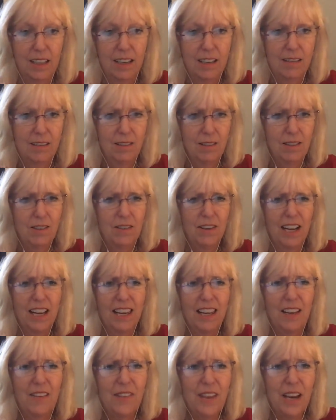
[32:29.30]
Ooh, I
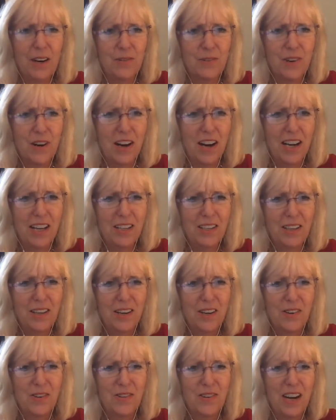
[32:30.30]
love that, Rod.
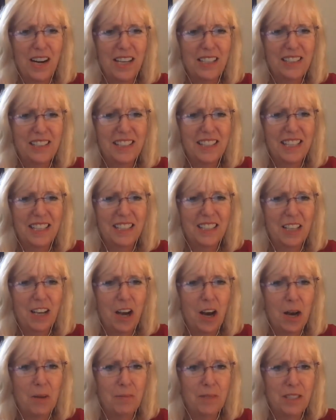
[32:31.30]
Rod says
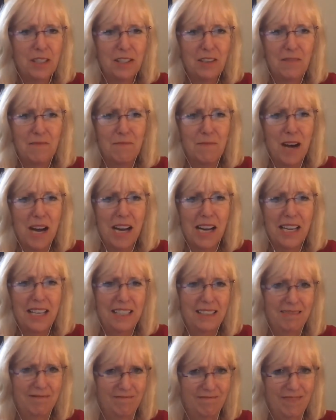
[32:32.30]
calmness of mind
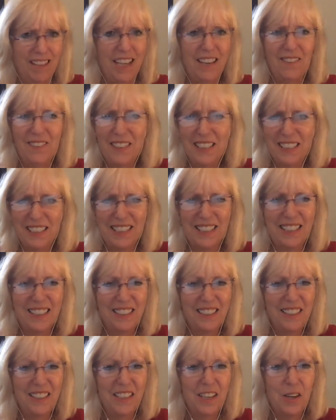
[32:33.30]
that feels
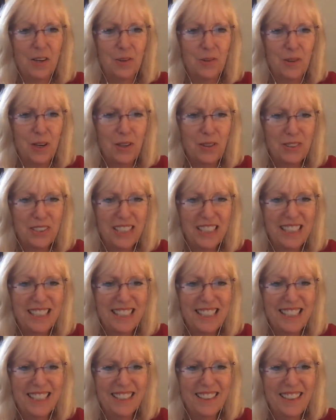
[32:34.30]
good. Rosie's
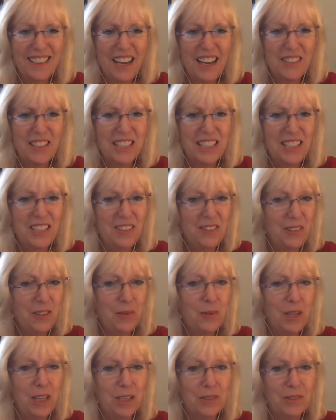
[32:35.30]
here. Haven't seen you in a
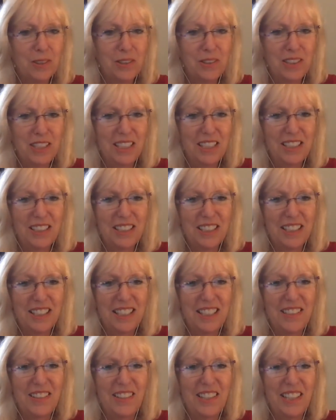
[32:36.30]
while, Rosie. Good to see
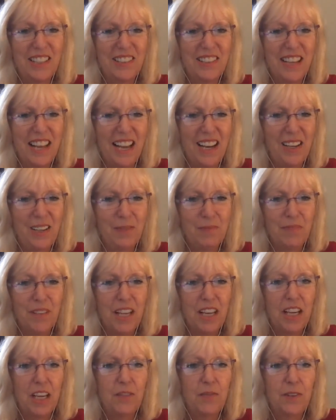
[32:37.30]
you here now.
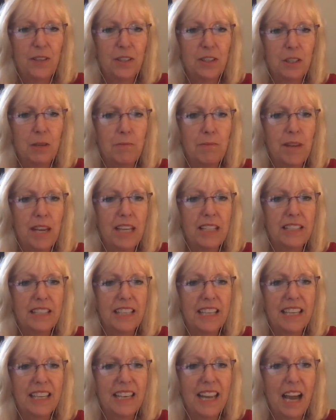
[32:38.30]
It feels amazing.
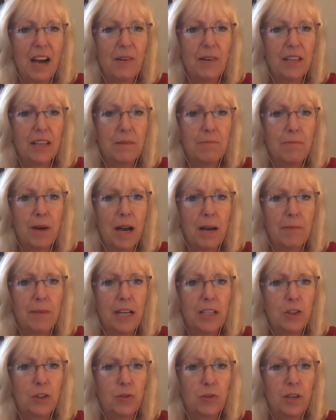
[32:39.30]
And now I can buy my
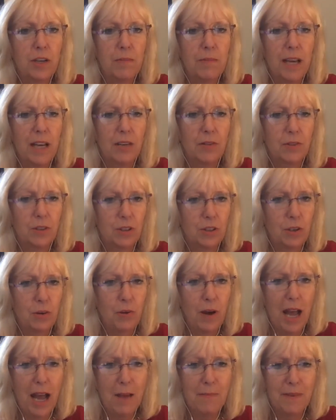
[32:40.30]
dream house. So
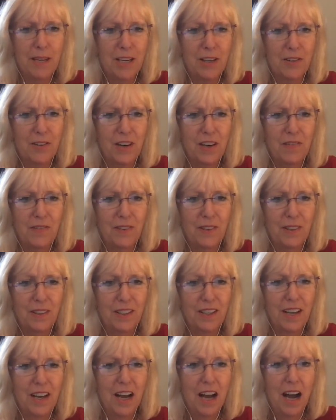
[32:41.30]
happy and grateful.
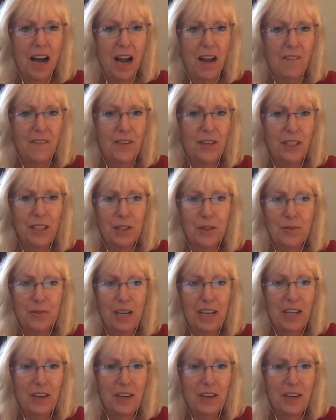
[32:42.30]
I'm feeling ready